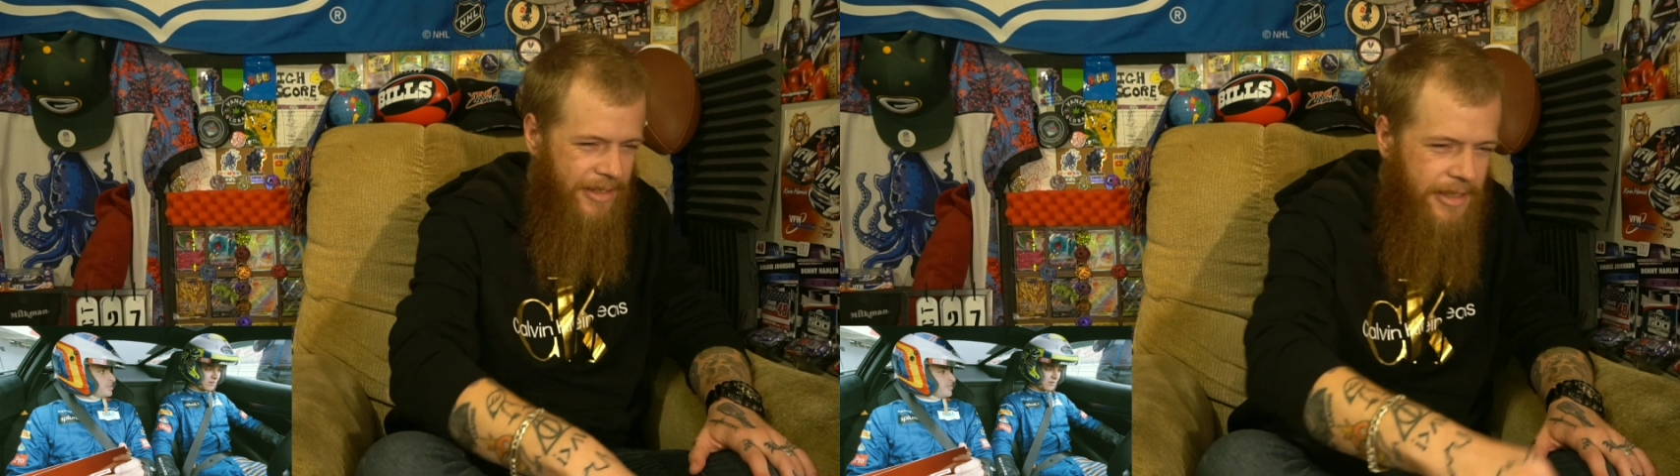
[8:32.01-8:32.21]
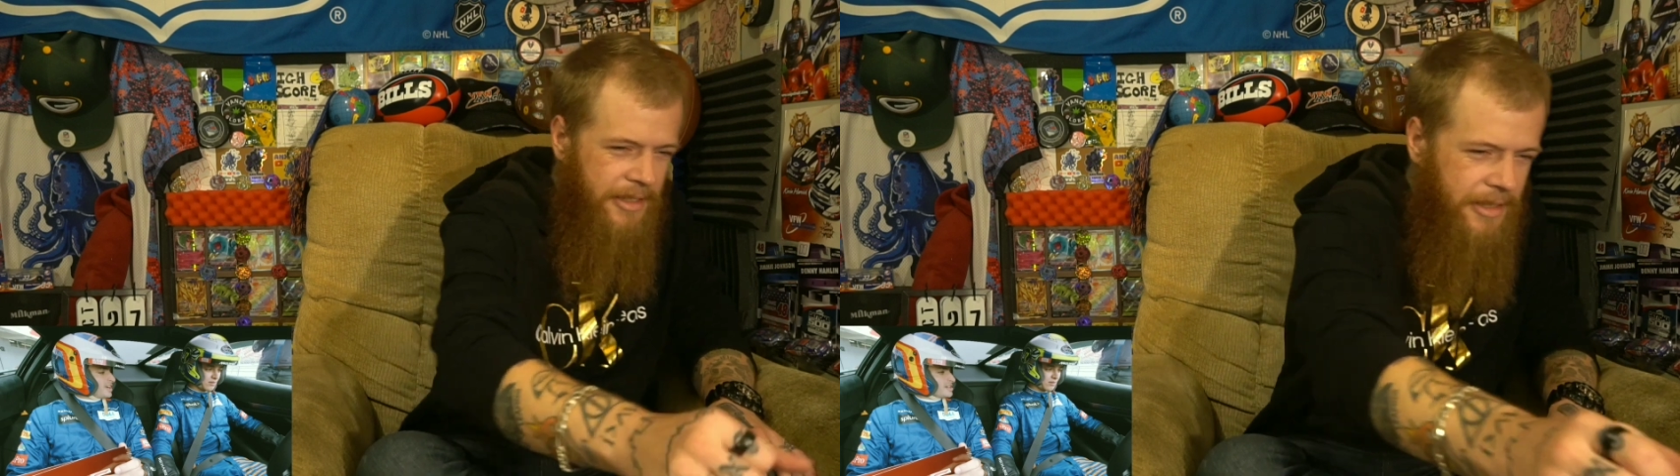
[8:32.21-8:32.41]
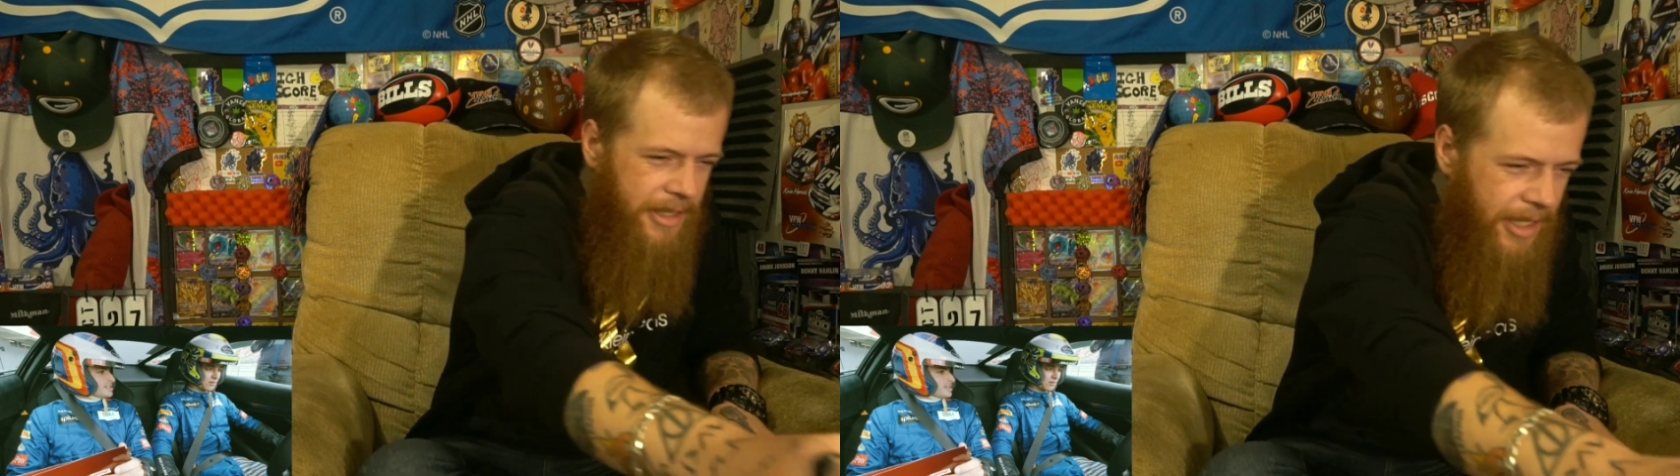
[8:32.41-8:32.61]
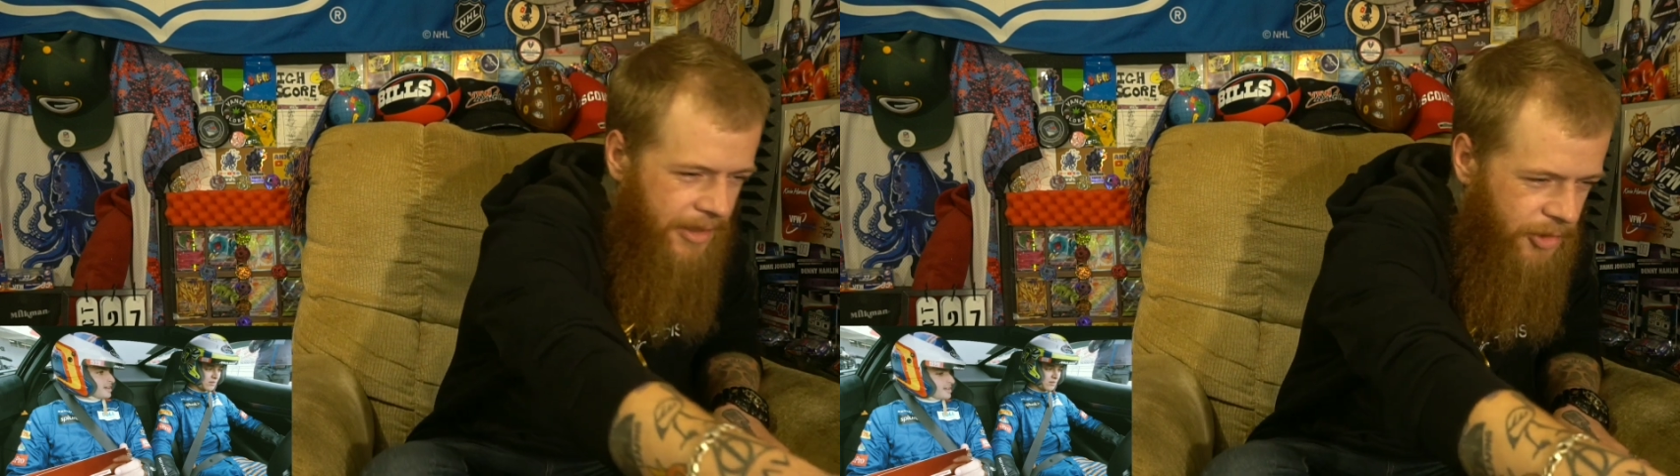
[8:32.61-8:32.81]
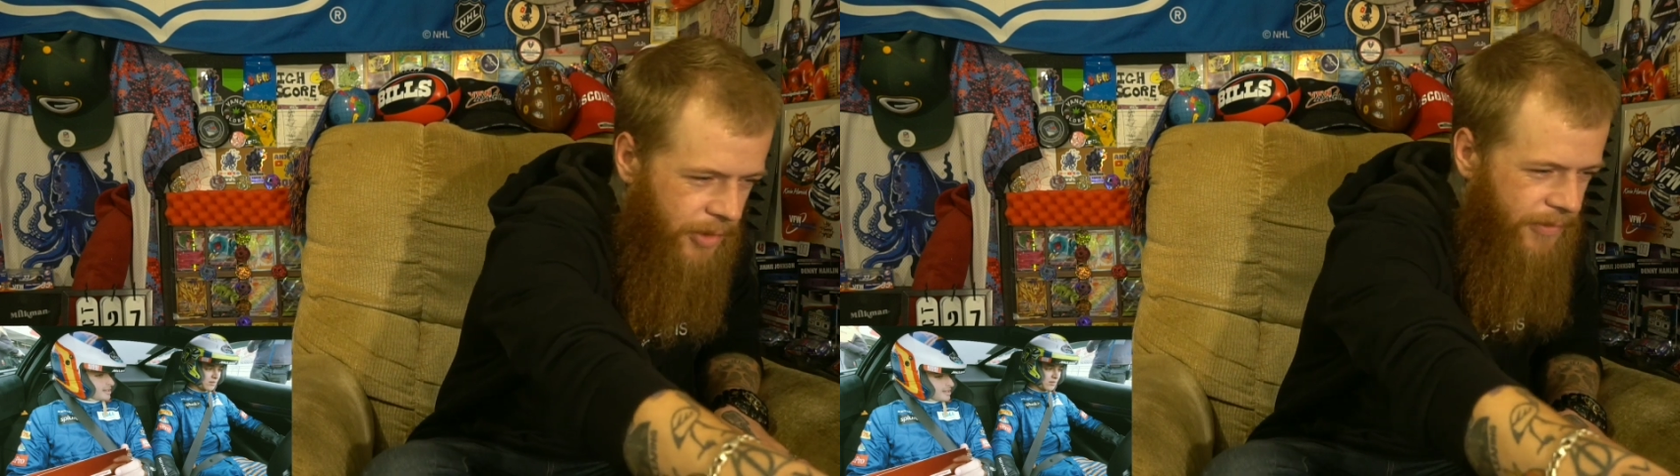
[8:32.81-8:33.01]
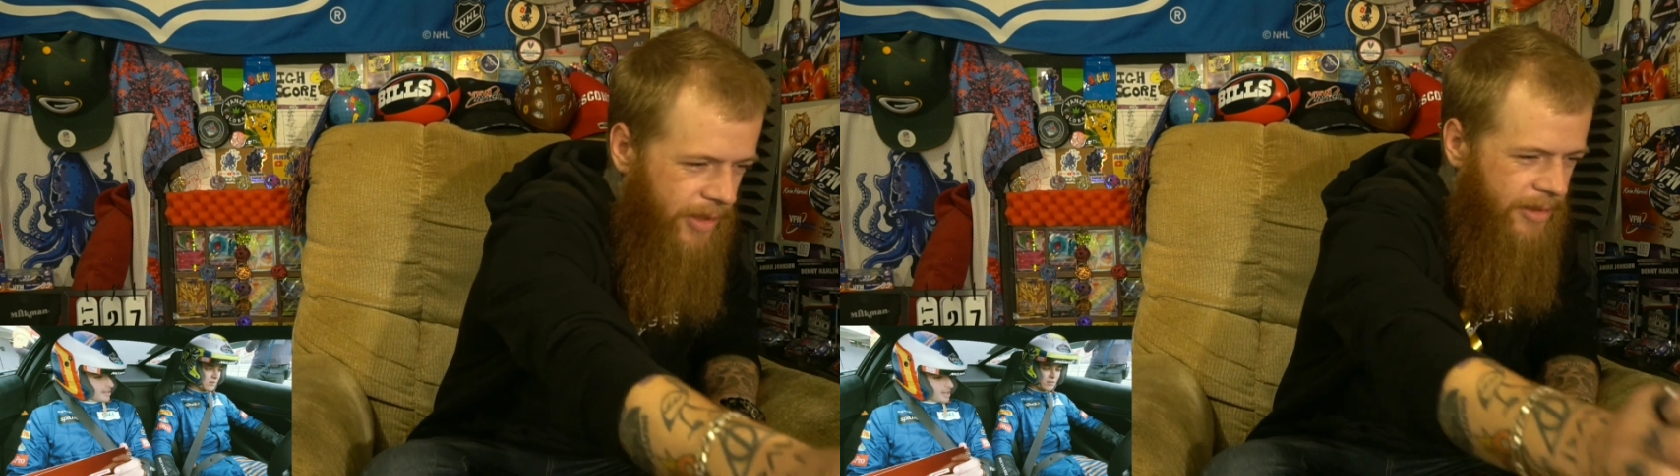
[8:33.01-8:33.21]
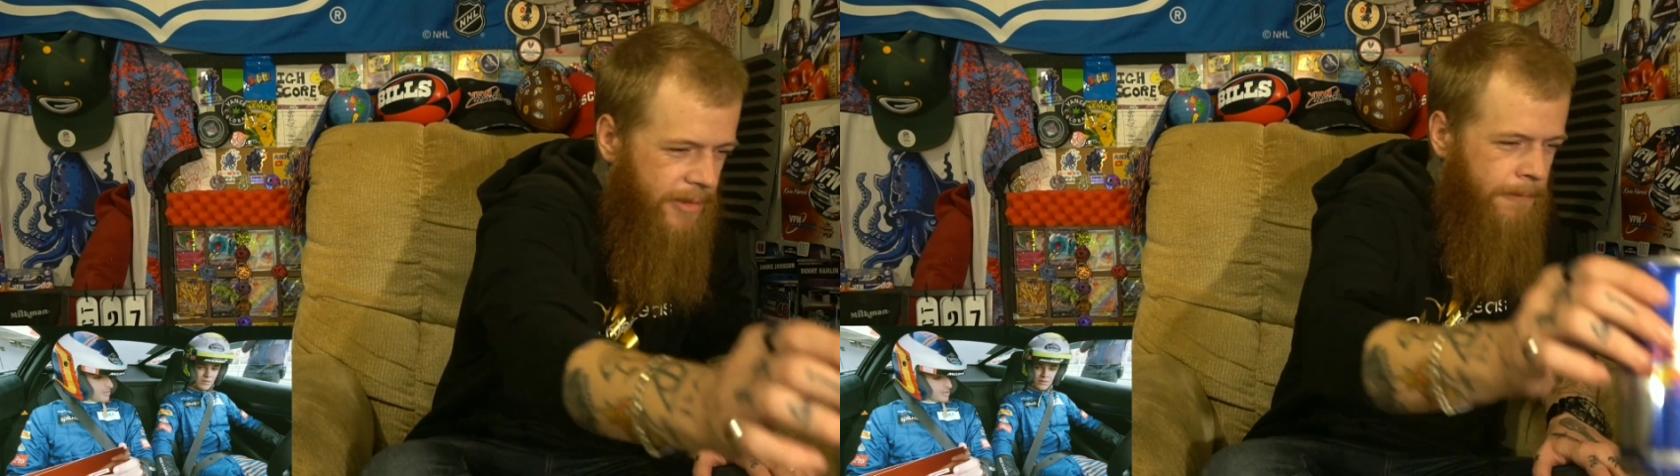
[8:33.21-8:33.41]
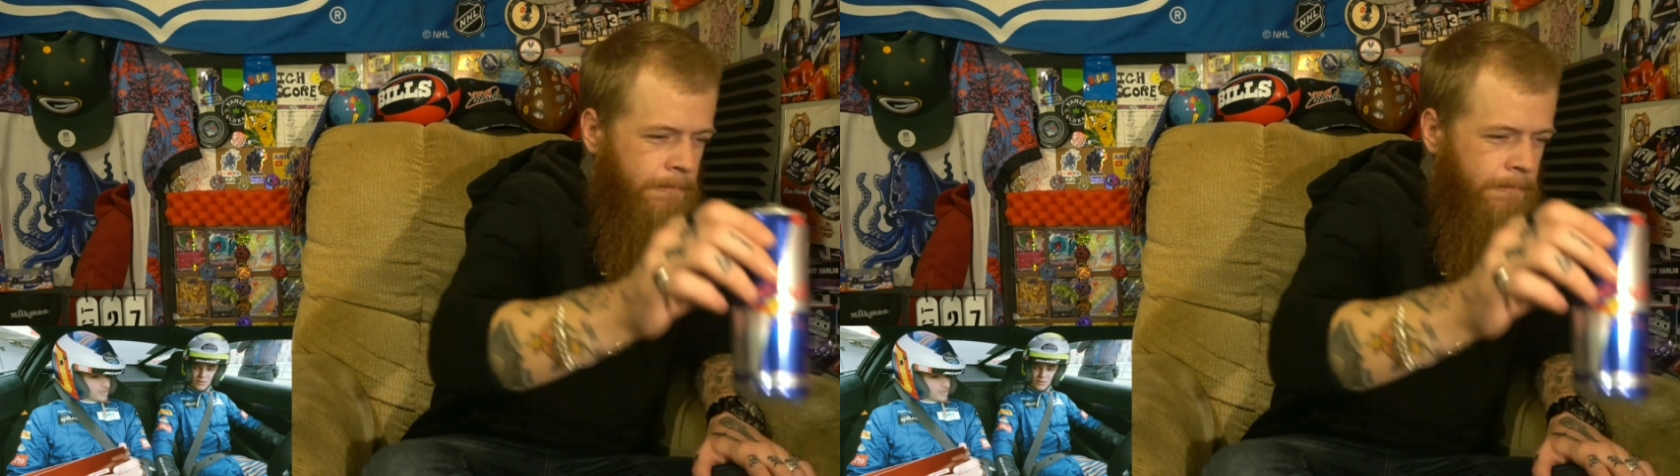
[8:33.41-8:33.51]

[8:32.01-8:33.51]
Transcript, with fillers: The king of drifters.